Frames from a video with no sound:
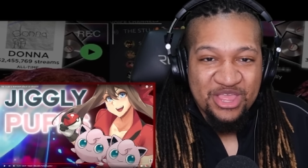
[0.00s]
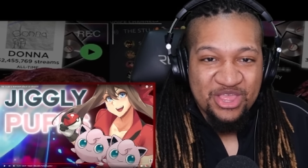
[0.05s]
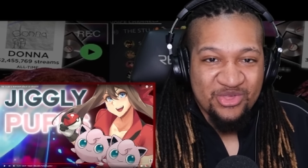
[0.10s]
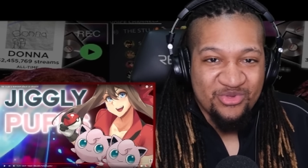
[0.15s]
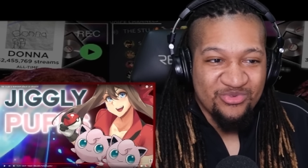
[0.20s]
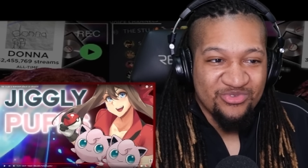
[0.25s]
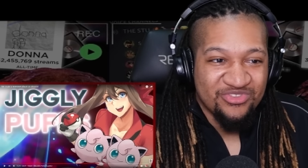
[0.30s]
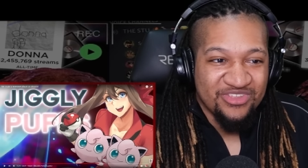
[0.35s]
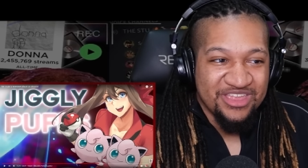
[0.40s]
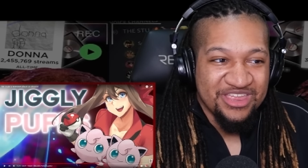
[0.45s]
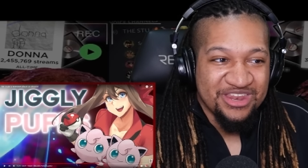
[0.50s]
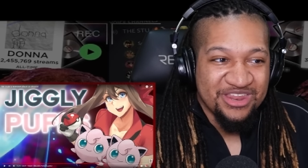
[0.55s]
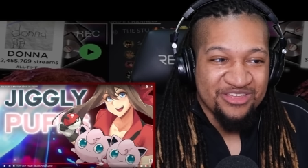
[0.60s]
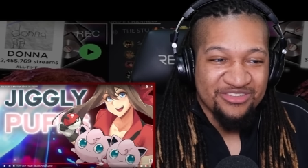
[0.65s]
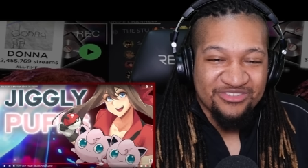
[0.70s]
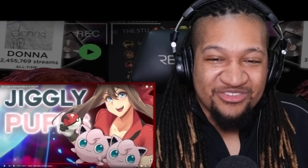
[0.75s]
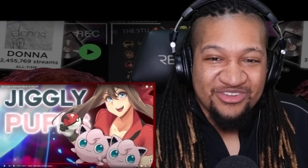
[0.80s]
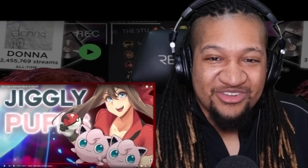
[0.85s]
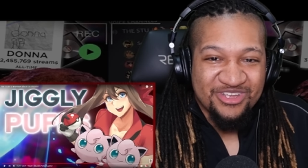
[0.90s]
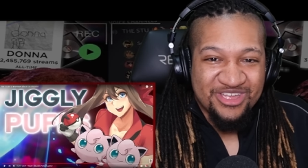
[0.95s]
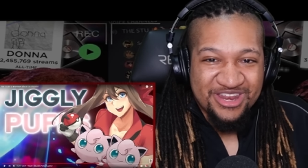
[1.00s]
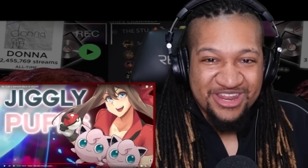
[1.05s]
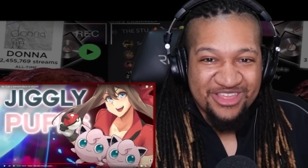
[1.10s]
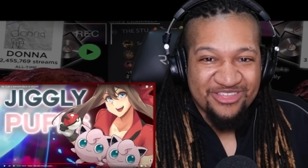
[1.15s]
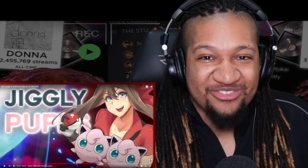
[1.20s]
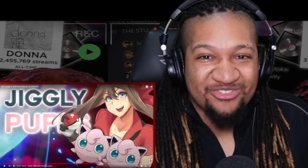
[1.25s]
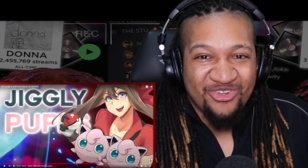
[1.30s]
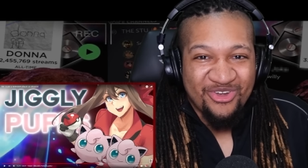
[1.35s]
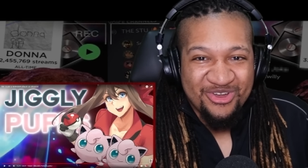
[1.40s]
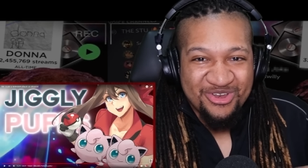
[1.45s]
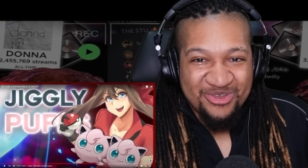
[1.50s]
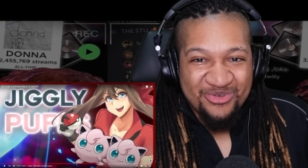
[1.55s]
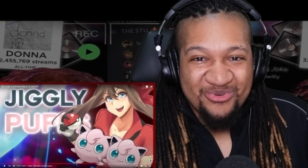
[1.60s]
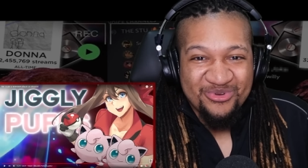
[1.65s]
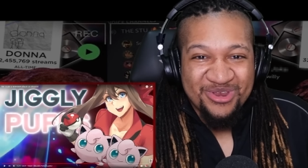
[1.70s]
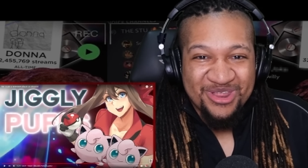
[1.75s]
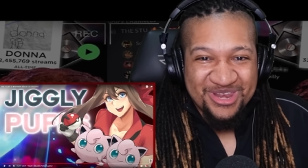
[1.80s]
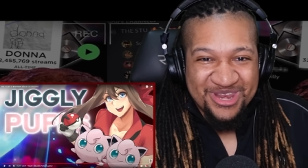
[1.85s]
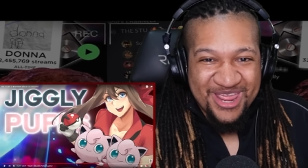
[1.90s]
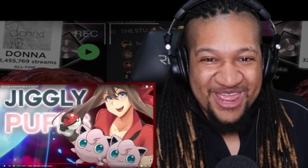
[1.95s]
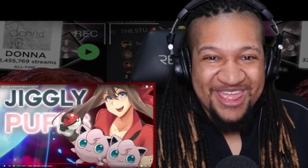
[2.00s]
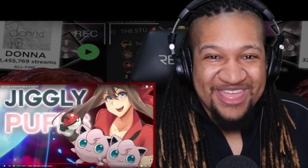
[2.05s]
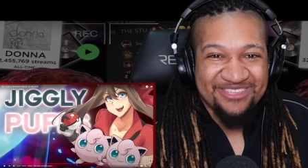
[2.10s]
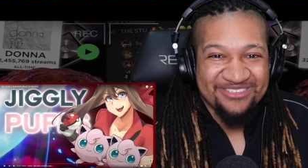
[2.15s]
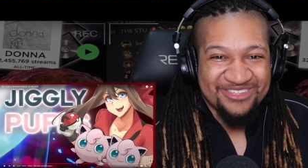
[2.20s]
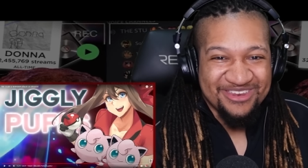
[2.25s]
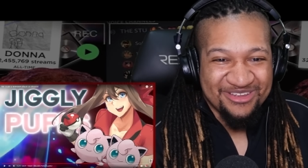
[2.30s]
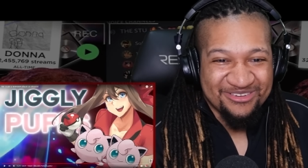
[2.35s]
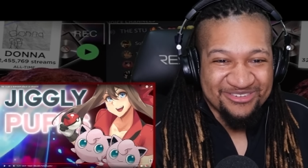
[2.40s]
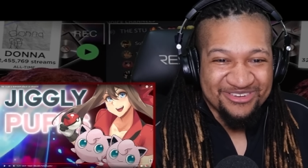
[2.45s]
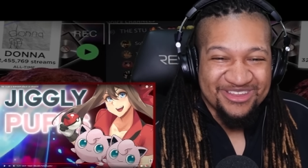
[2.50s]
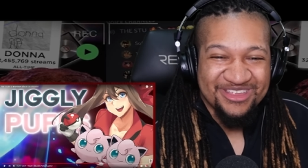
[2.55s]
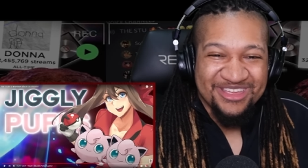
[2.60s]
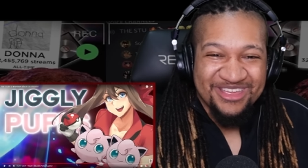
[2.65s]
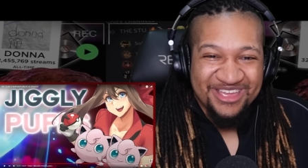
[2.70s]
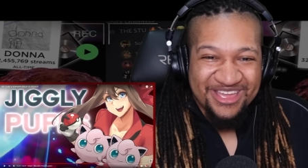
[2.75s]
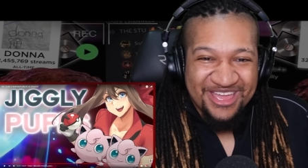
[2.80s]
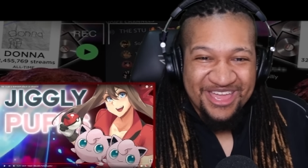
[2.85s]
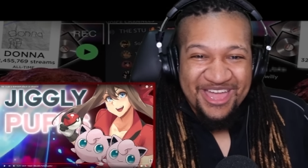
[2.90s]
You seen this hook and then start doing a dance and everything.